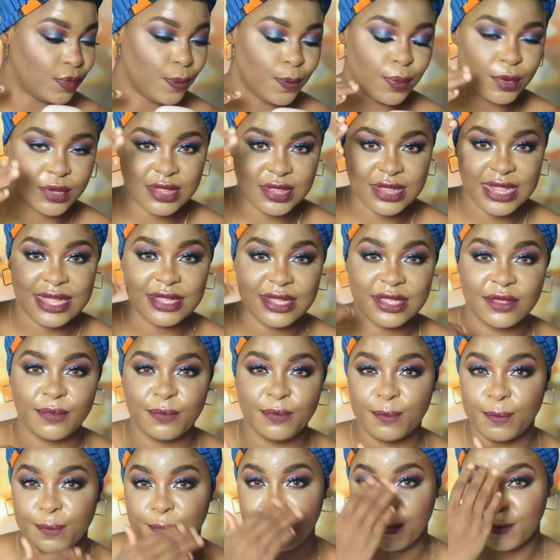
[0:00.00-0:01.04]
but like the
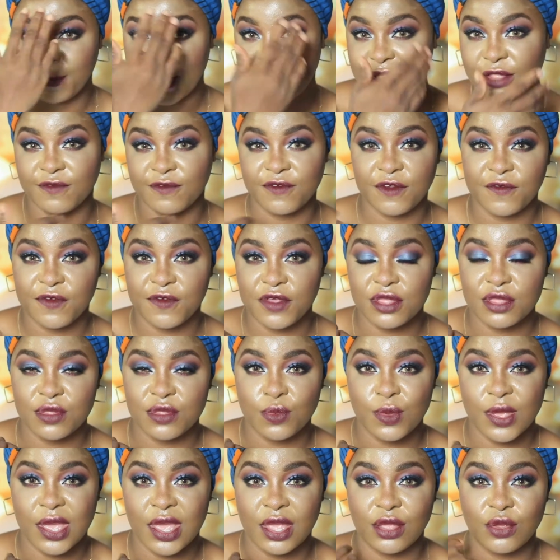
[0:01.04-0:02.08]
part of your face
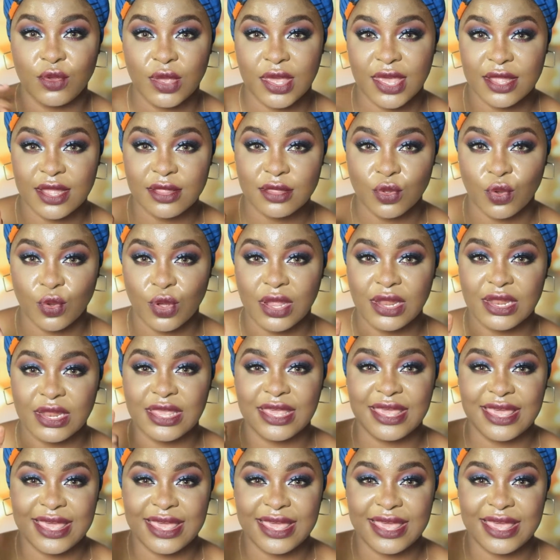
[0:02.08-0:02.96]
where you get oily